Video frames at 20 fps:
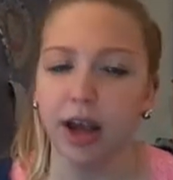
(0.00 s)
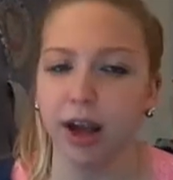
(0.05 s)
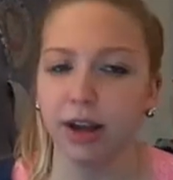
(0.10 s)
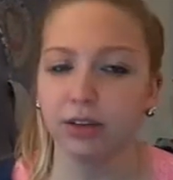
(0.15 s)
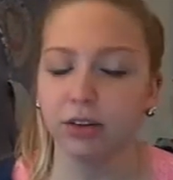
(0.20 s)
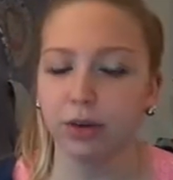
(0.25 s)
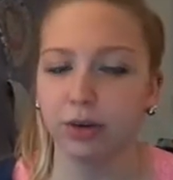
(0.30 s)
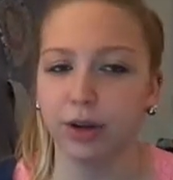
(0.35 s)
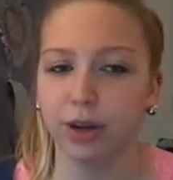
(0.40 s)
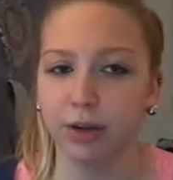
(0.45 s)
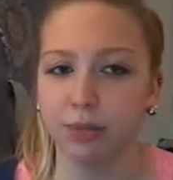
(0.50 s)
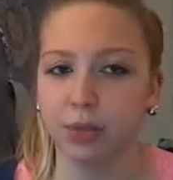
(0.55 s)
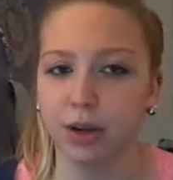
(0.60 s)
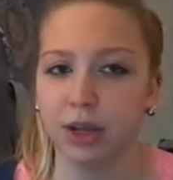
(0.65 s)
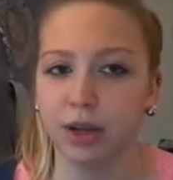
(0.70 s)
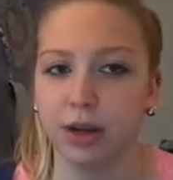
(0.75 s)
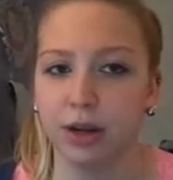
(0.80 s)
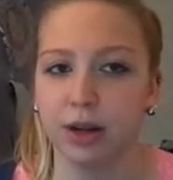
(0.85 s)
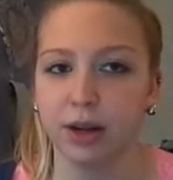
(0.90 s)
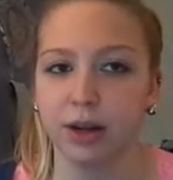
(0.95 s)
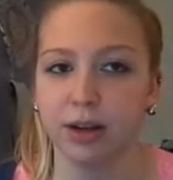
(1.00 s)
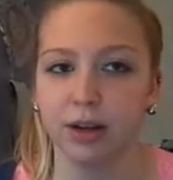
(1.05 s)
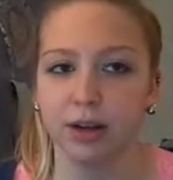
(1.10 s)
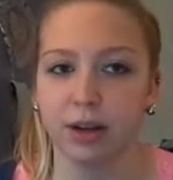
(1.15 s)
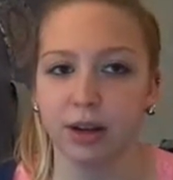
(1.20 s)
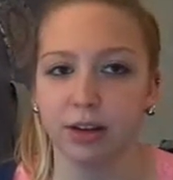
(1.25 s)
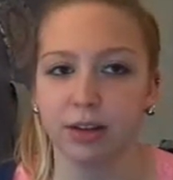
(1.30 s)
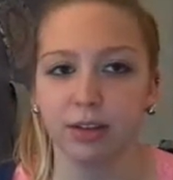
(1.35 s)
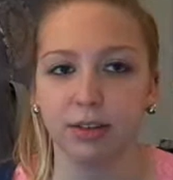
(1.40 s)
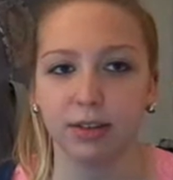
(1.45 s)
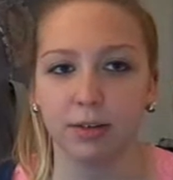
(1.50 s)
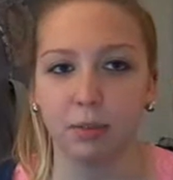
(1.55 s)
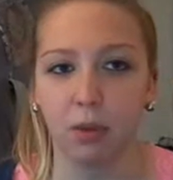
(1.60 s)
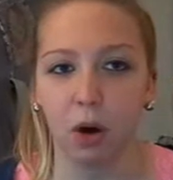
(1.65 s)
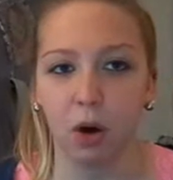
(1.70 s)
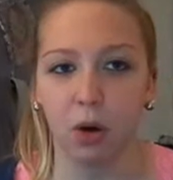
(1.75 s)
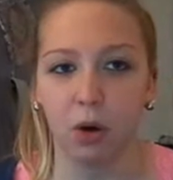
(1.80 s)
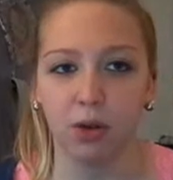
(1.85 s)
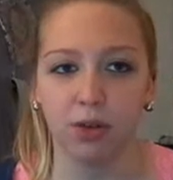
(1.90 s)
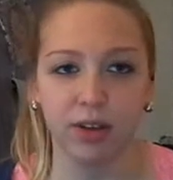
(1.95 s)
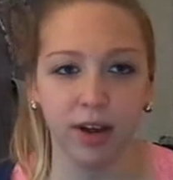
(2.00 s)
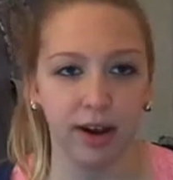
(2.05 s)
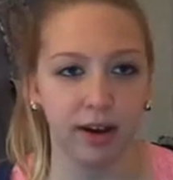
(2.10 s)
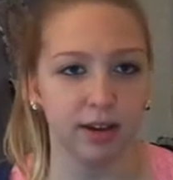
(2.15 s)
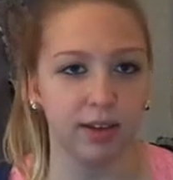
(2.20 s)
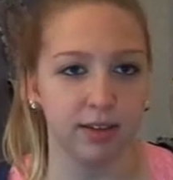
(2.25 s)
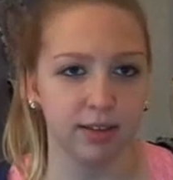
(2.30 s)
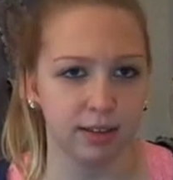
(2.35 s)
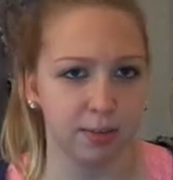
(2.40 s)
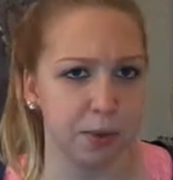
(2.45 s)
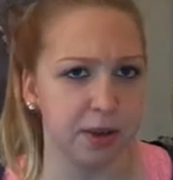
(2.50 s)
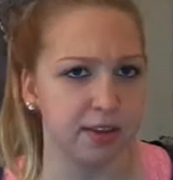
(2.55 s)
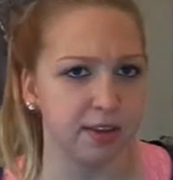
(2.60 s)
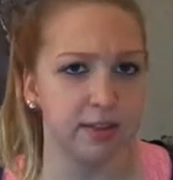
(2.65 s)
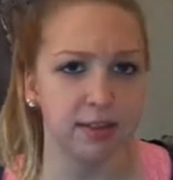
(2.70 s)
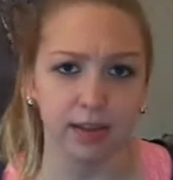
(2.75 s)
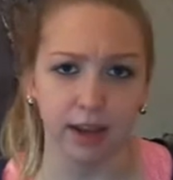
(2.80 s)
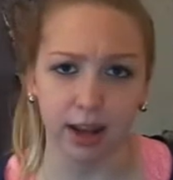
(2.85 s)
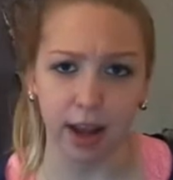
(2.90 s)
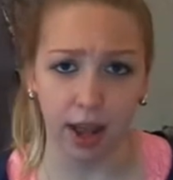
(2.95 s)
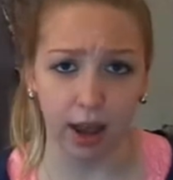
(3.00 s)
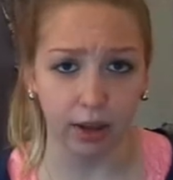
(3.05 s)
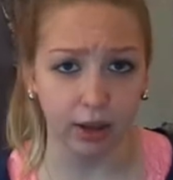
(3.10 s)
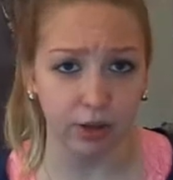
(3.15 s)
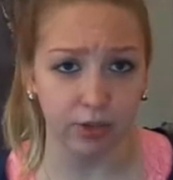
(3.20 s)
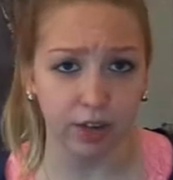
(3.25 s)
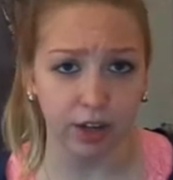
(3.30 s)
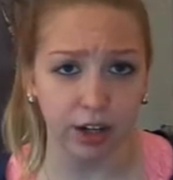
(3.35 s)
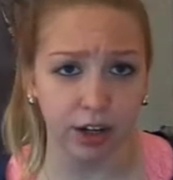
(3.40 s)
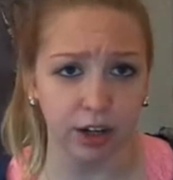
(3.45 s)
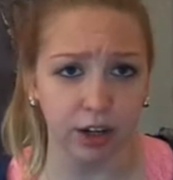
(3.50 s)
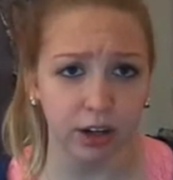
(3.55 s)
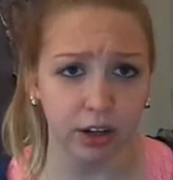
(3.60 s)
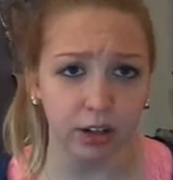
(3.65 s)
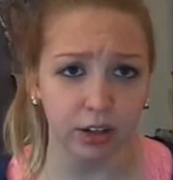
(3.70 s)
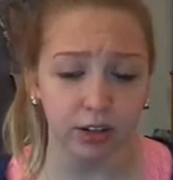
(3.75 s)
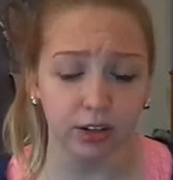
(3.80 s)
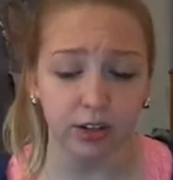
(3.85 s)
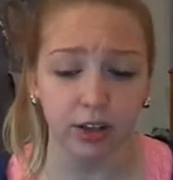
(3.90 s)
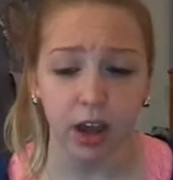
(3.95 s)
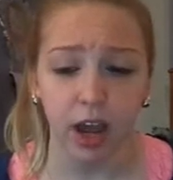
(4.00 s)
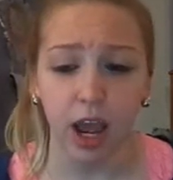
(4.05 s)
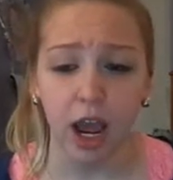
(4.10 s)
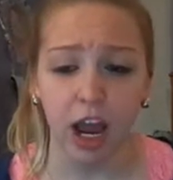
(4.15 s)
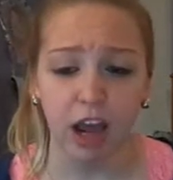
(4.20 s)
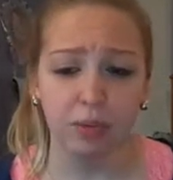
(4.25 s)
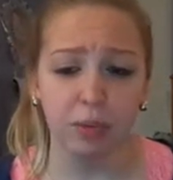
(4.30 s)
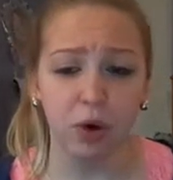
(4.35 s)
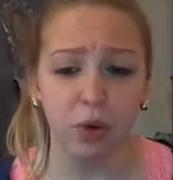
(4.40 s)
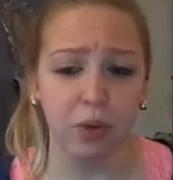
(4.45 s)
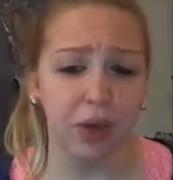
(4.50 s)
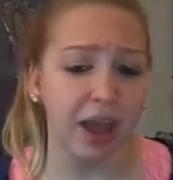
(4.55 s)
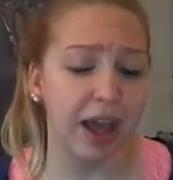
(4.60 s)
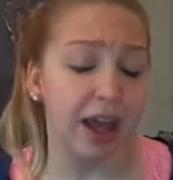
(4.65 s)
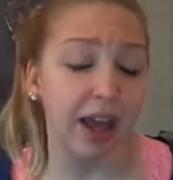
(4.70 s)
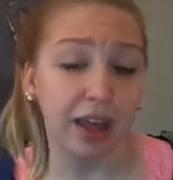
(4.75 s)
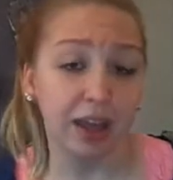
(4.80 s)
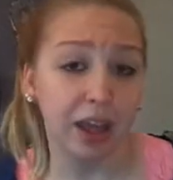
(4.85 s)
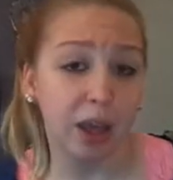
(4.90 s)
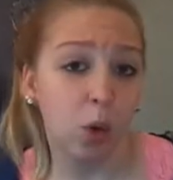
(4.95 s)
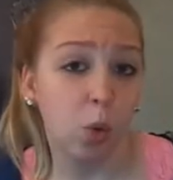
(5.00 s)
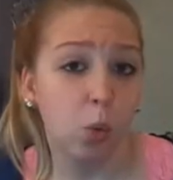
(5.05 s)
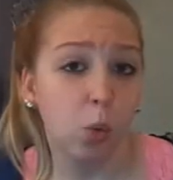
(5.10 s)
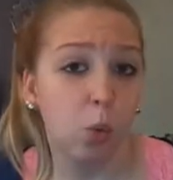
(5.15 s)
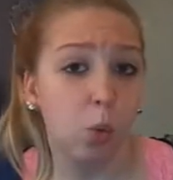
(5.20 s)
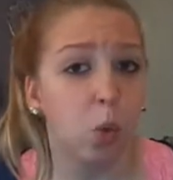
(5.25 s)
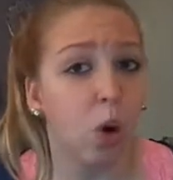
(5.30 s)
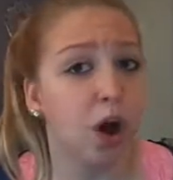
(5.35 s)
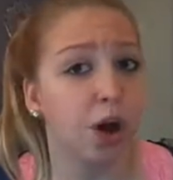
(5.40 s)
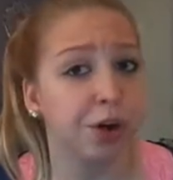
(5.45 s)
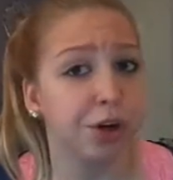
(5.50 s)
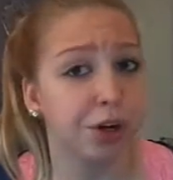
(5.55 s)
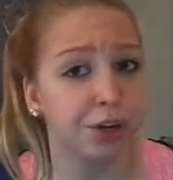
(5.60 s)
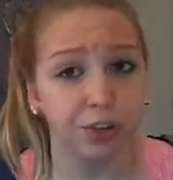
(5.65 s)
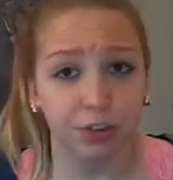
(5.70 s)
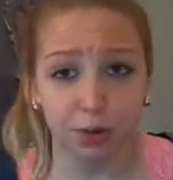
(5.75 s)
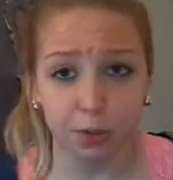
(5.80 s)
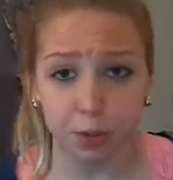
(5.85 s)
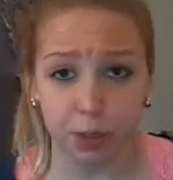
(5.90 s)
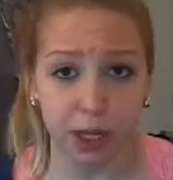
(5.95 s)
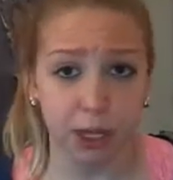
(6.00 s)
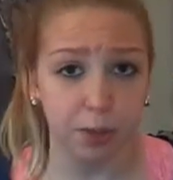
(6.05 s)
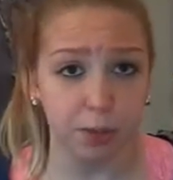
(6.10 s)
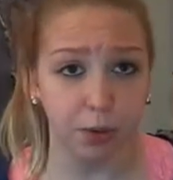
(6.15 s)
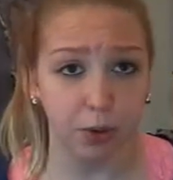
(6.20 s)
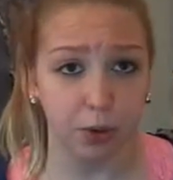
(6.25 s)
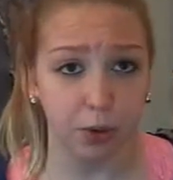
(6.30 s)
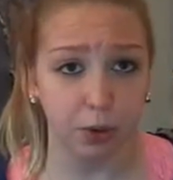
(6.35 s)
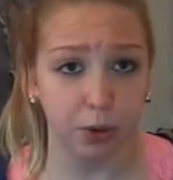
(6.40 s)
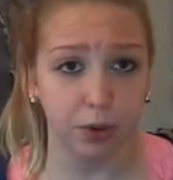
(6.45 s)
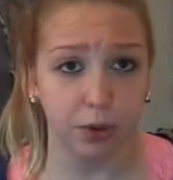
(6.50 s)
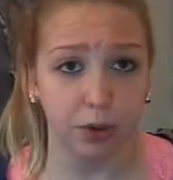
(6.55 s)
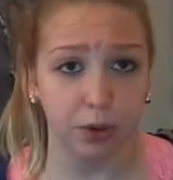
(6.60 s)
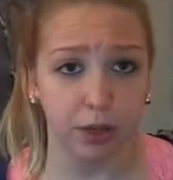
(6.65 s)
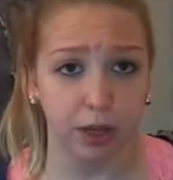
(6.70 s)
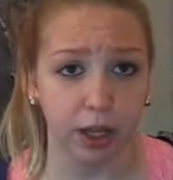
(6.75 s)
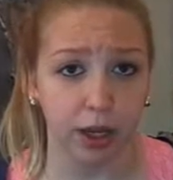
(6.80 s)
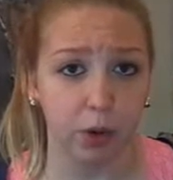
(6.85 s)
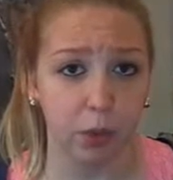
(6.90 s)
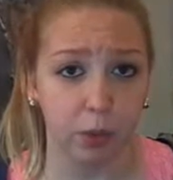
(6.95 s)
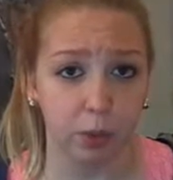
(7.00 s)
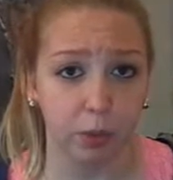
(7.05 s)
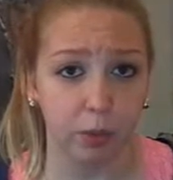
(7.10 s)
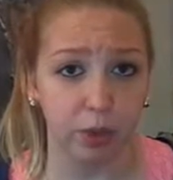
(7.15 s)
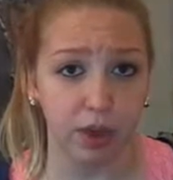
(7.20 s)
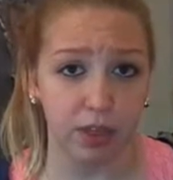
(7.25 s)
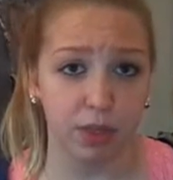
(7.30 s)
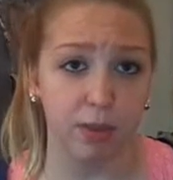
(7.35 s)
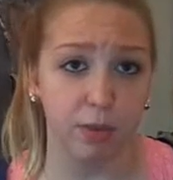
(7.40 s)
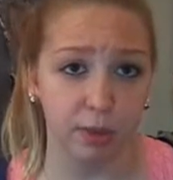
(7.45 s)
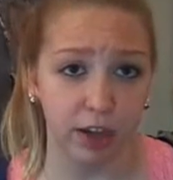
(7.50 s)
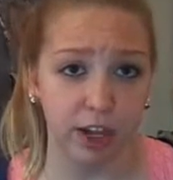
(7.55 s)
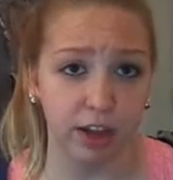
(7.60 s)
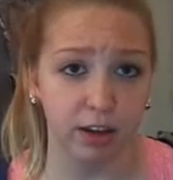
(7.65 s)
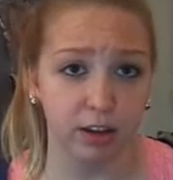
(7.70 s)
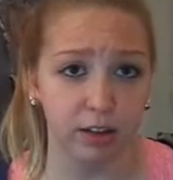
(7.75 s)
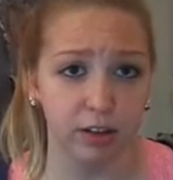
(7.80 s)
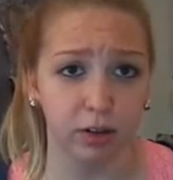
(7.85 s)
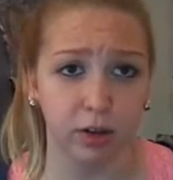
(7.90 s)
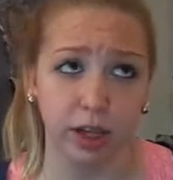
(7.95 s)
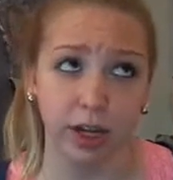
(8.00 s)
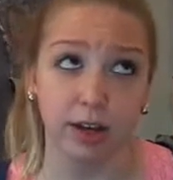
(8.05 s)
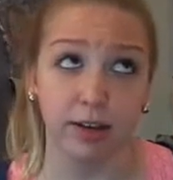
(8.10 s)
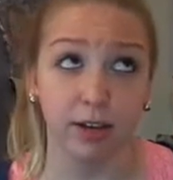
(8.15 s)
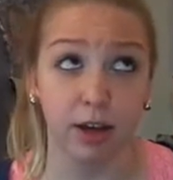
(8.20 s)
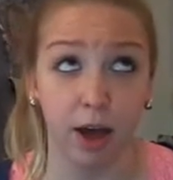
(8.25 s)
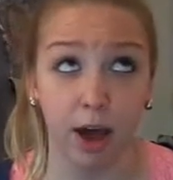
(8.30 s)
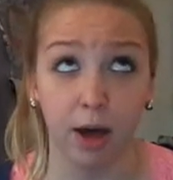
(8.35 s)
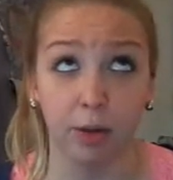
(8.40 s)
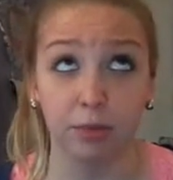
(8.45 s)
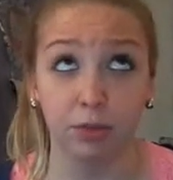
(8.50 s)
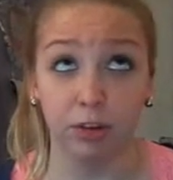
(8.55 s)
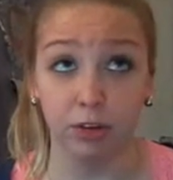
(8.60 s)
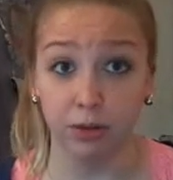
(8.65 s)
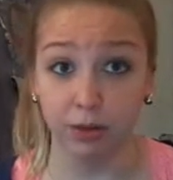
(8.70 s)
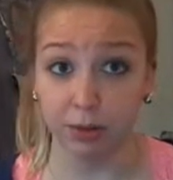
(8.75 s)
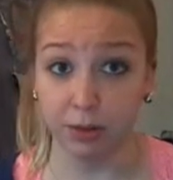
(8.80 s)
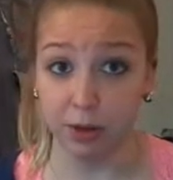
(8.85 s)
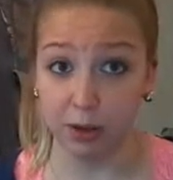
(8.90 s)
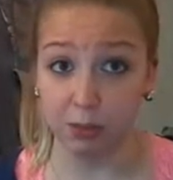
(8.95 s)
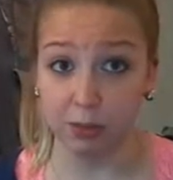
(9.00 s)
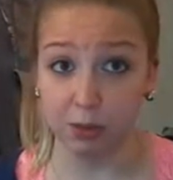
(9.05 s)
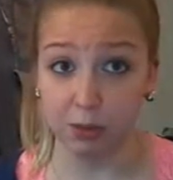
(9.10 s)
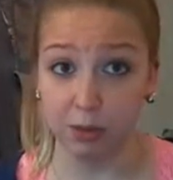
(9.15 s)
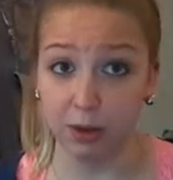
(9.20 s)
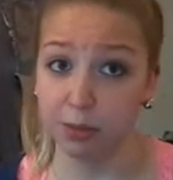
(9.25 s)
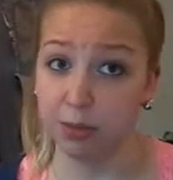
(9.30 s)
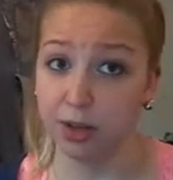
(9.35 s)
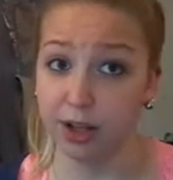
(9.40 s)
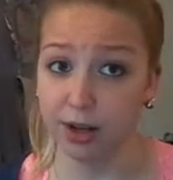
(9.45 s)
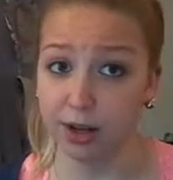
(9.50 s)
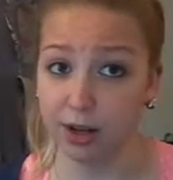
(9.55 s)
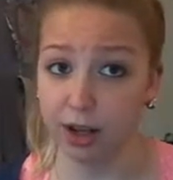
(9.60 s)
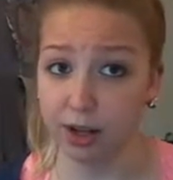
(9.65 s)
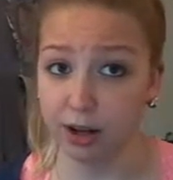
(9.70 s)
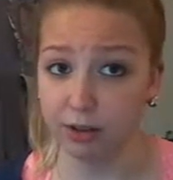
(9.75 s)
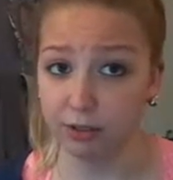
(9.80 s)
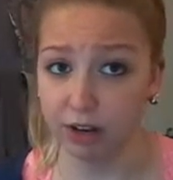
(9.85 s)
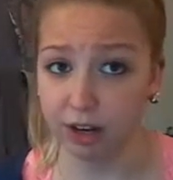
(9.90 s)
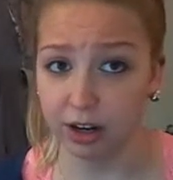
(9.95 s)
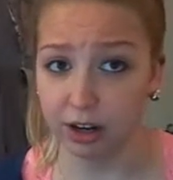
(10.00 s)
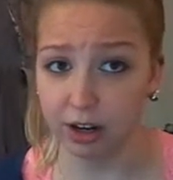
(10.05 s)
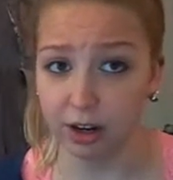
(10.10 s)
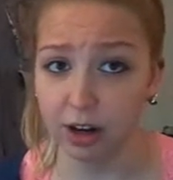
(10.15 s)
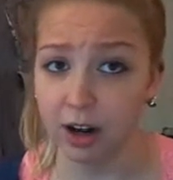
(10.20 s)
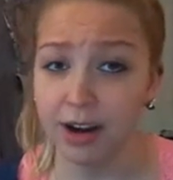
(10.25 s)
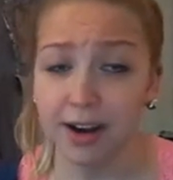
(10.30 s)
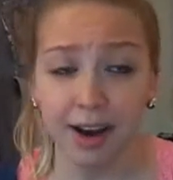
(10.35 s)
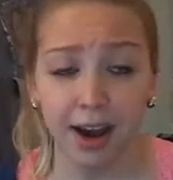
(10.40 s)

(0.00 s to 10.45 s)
I don't like being in like small tiny spaces like elevators. I'm okay like 1 or 2 people like with me, so like a tops 3 people maybe in the elevator.